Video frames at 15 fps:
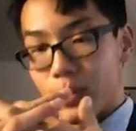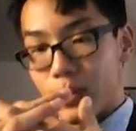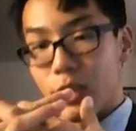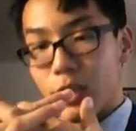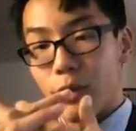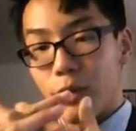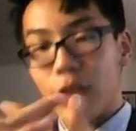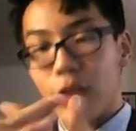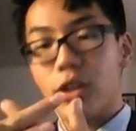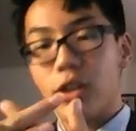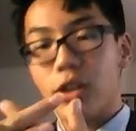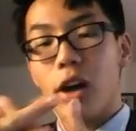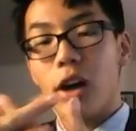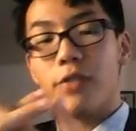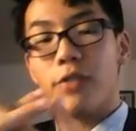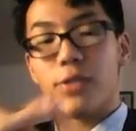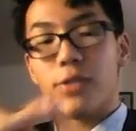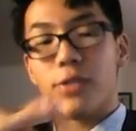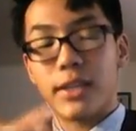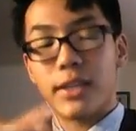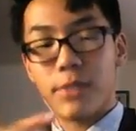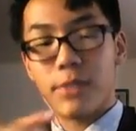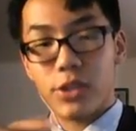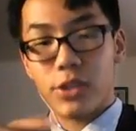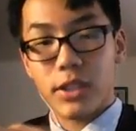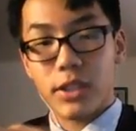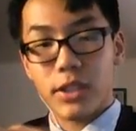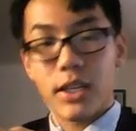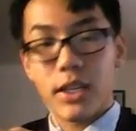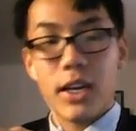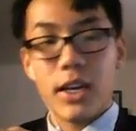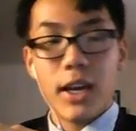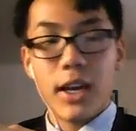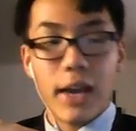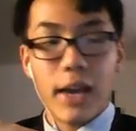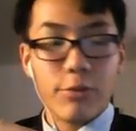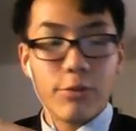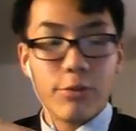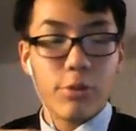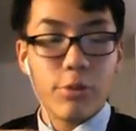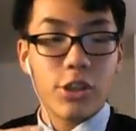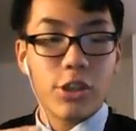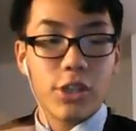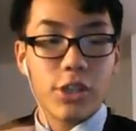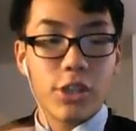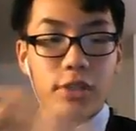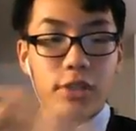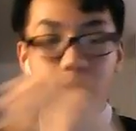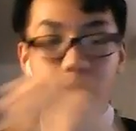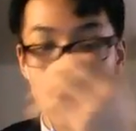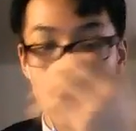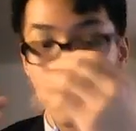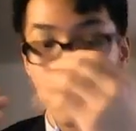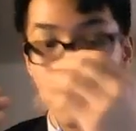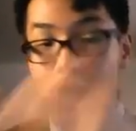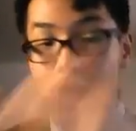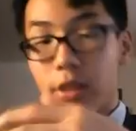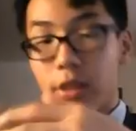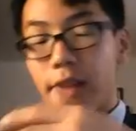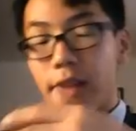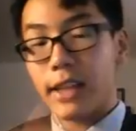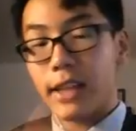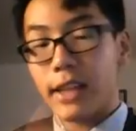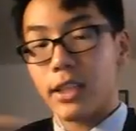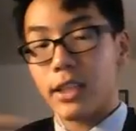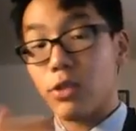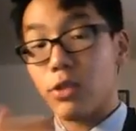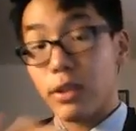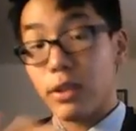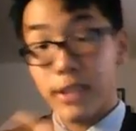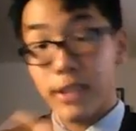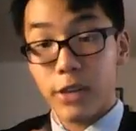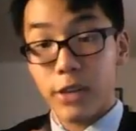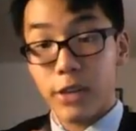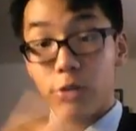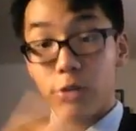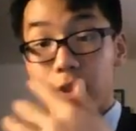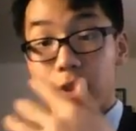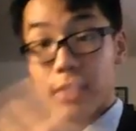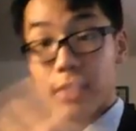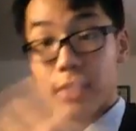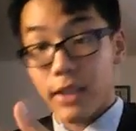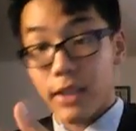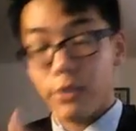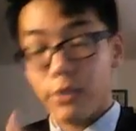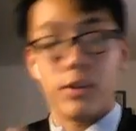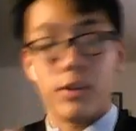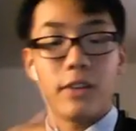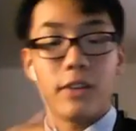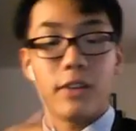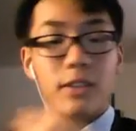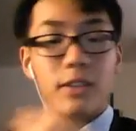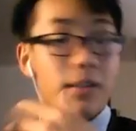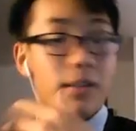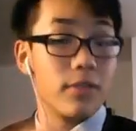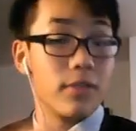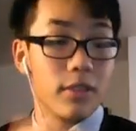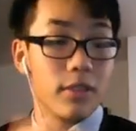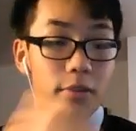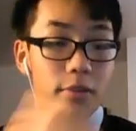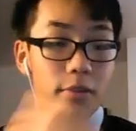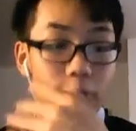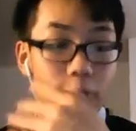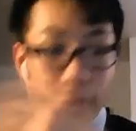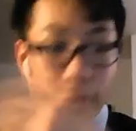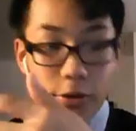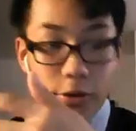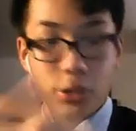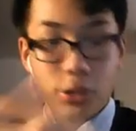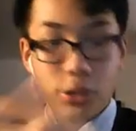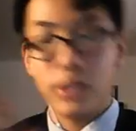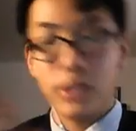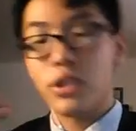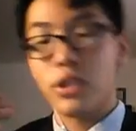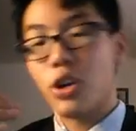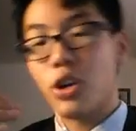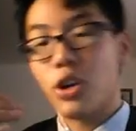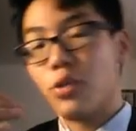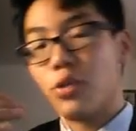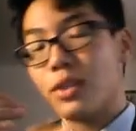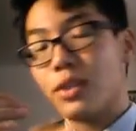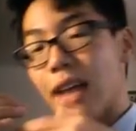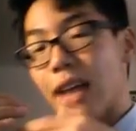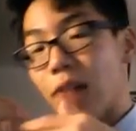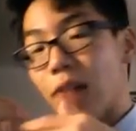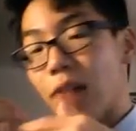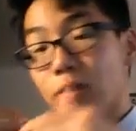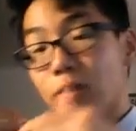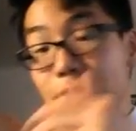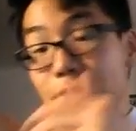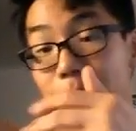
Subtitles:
duration of the transmissions. And we would achieve this by using Microsoft Access 2010 or 2007. 2007 is the free version, so that would be